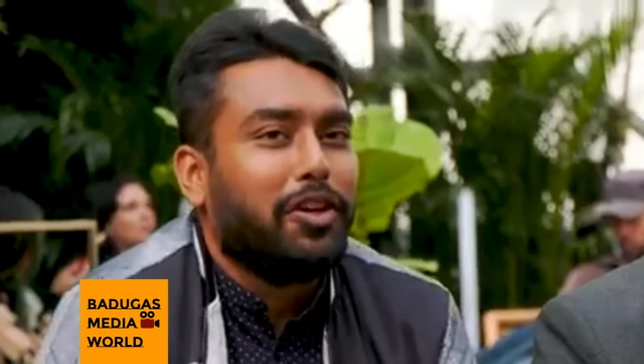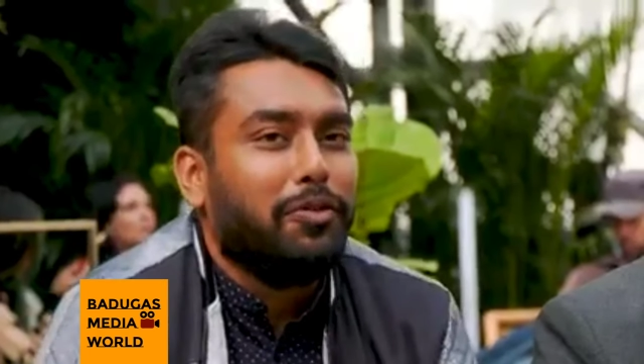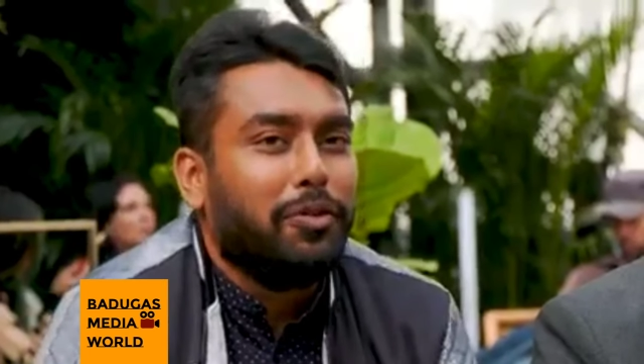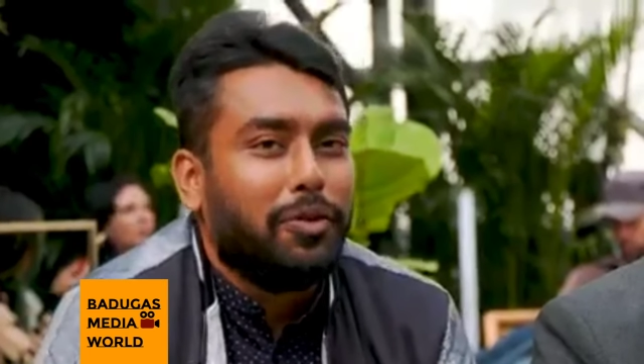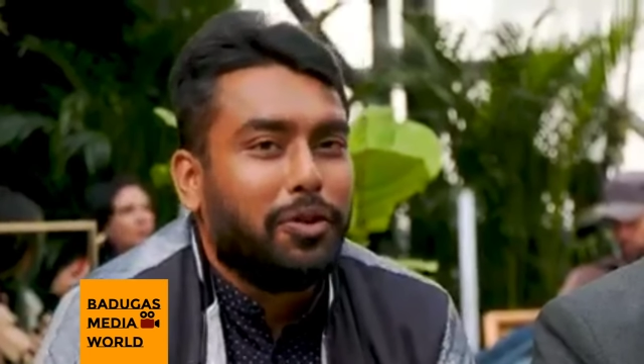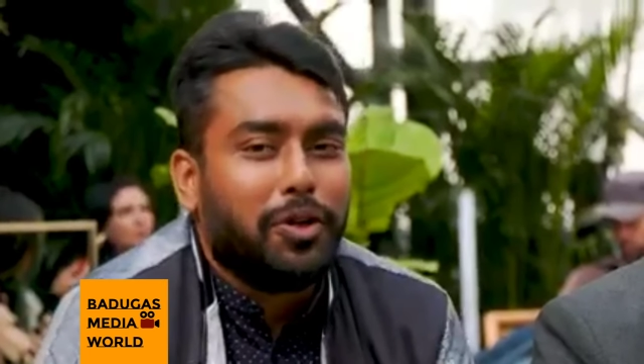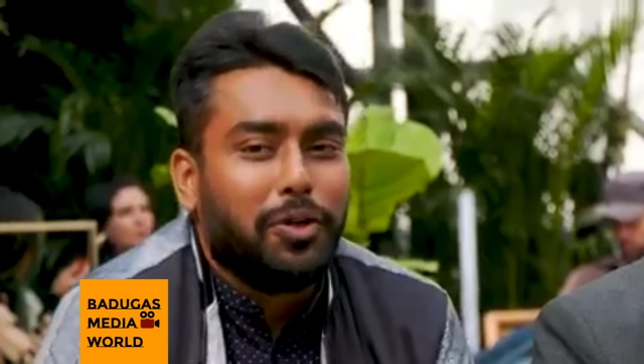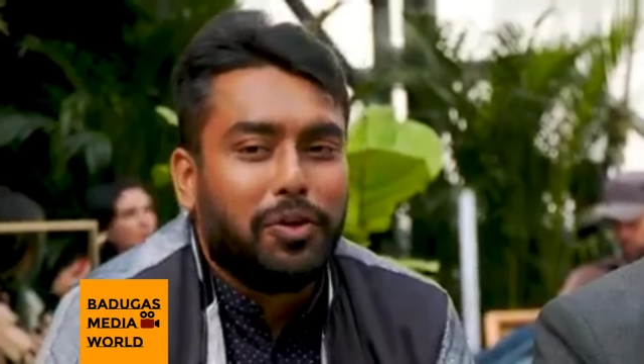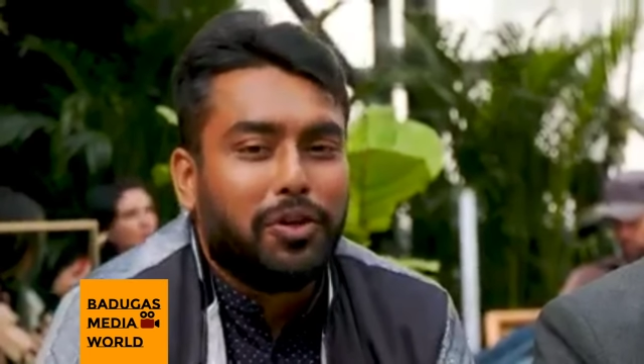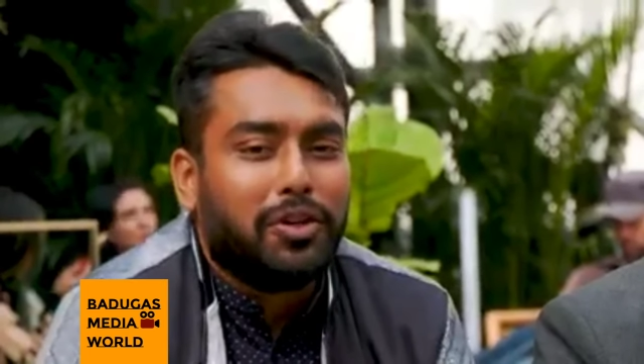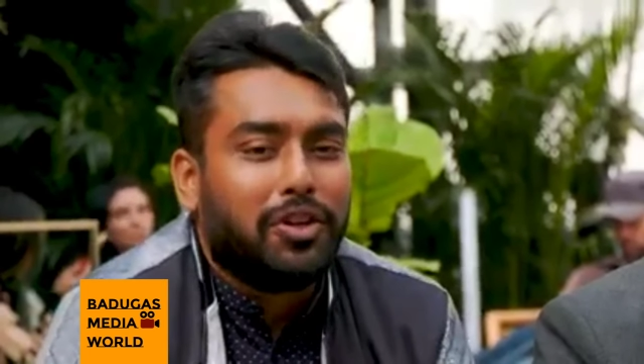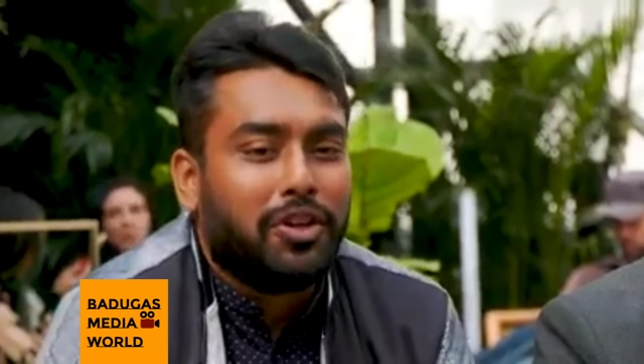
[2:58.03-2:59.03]

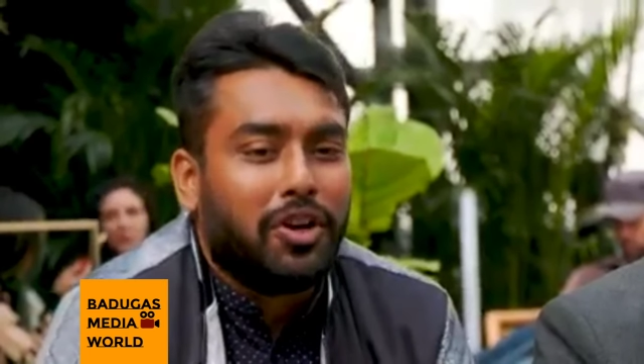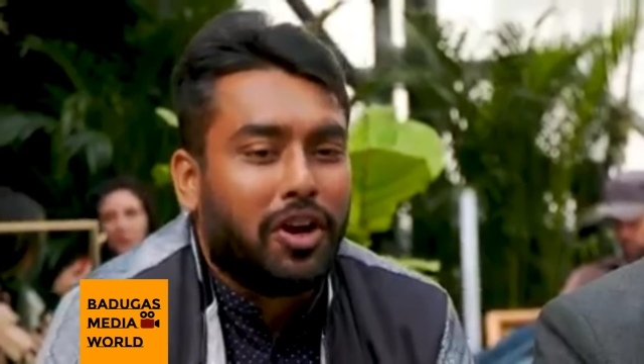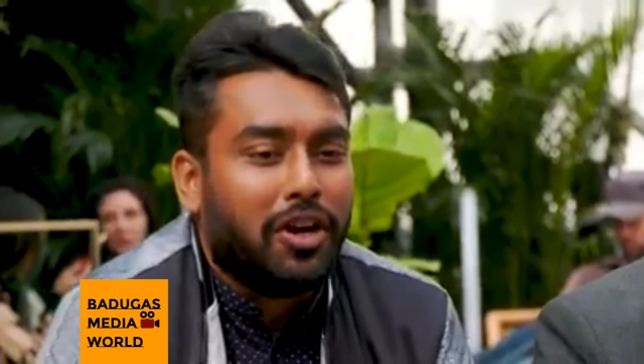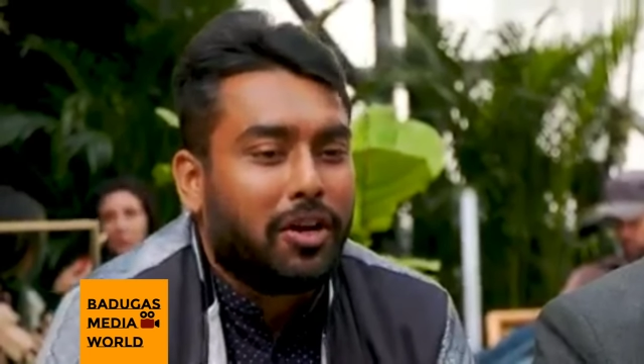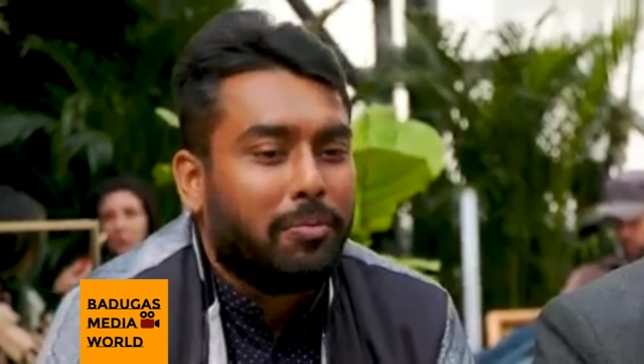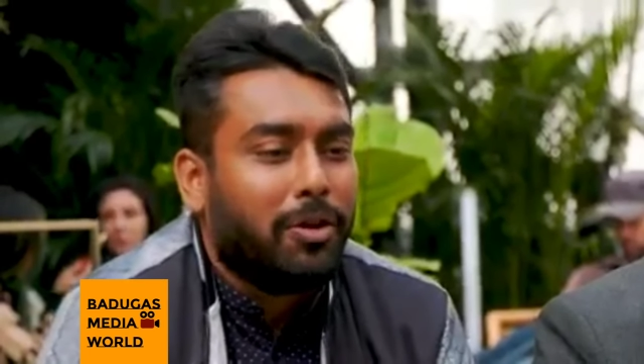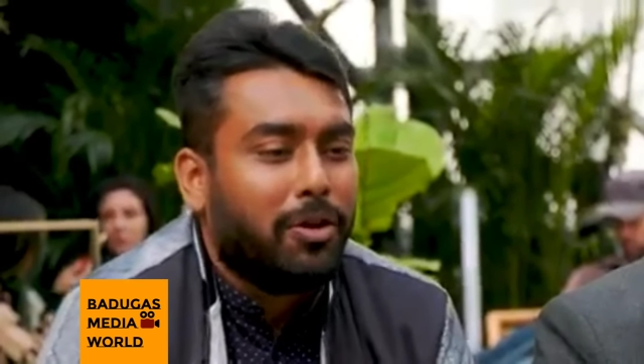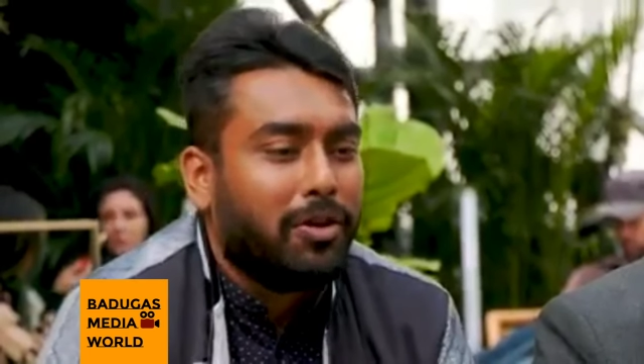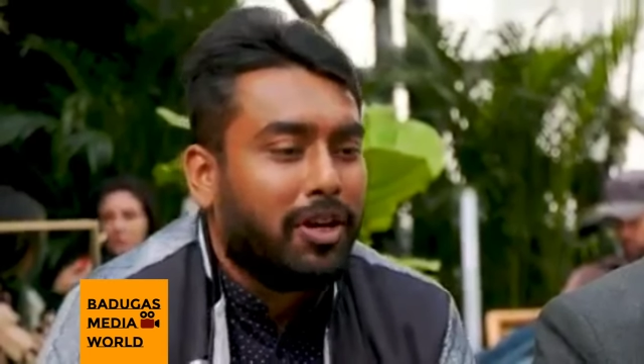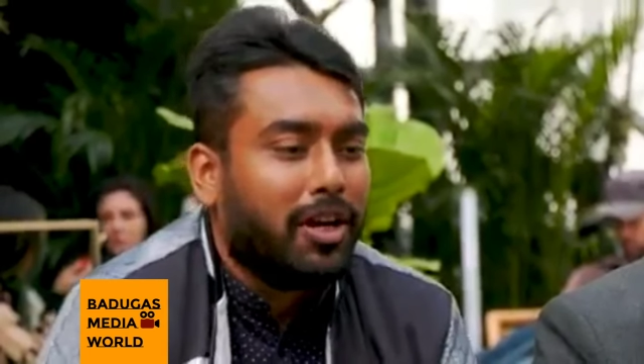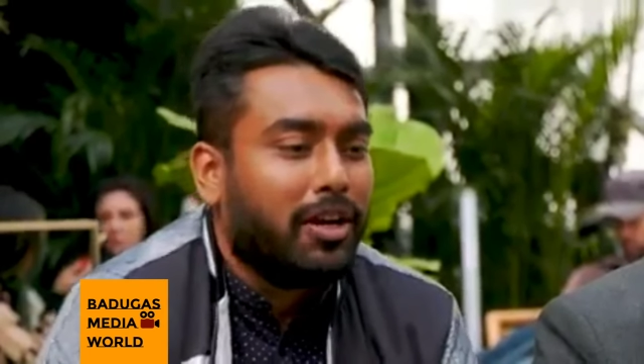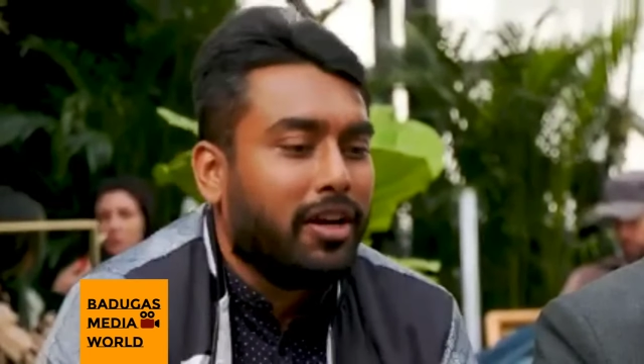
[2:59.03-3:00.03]
give you a dollar
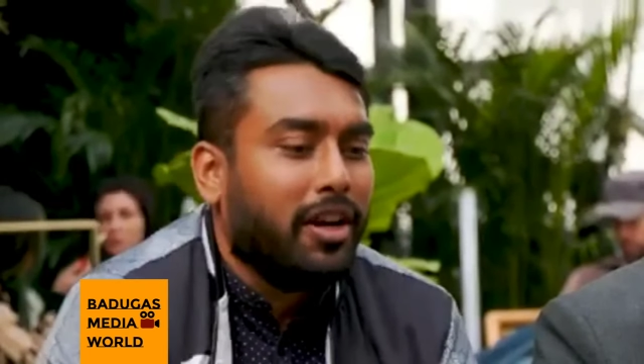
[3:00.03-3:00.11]
amount, and